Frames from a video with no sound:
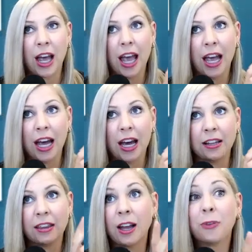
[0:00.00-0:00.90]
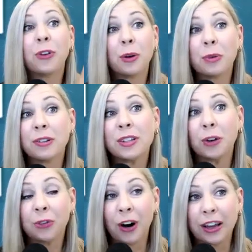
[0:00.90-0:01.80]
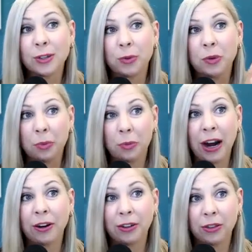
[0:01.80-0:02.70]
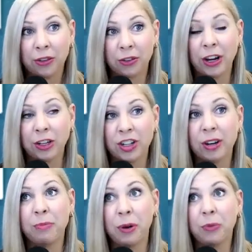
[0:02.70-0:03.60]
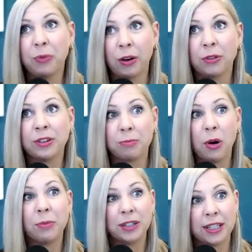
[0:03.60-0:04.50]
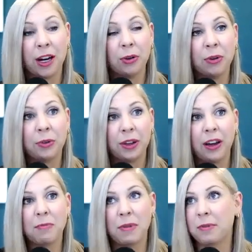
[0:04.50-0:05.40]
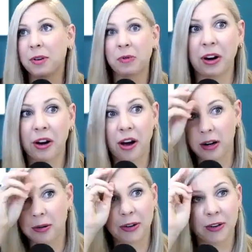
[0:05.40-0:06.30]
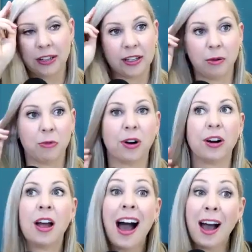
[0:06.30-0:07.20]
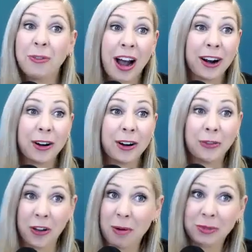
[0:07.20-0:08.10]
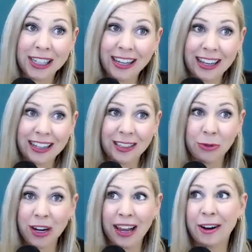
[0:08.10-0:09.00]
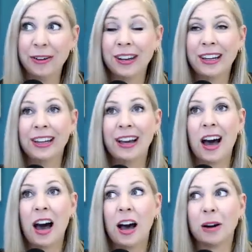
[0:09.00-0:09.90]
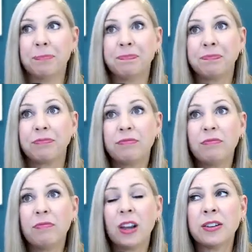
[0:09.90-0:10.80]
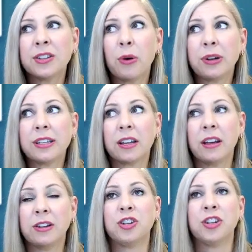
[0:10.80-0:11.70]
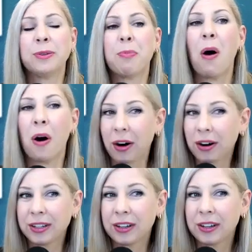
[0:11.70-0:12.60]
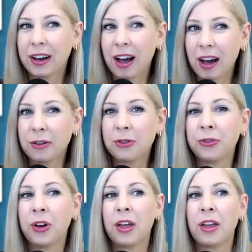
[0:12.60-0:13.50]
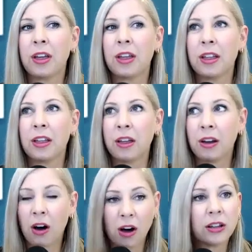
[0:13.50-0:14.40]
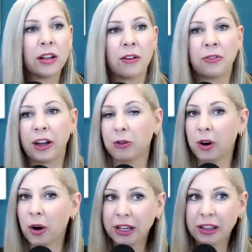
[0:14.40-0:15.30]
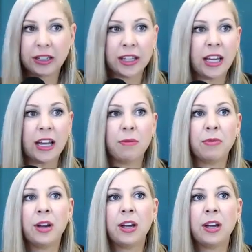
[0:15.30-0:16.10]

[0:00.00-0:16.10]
And thankfully, we're still friends. We repaired the friendship, but there was moments there where we thought maybe are not going to be friends anymore. I've hired family and that didn't work out. So it's just part of all of like growing the team.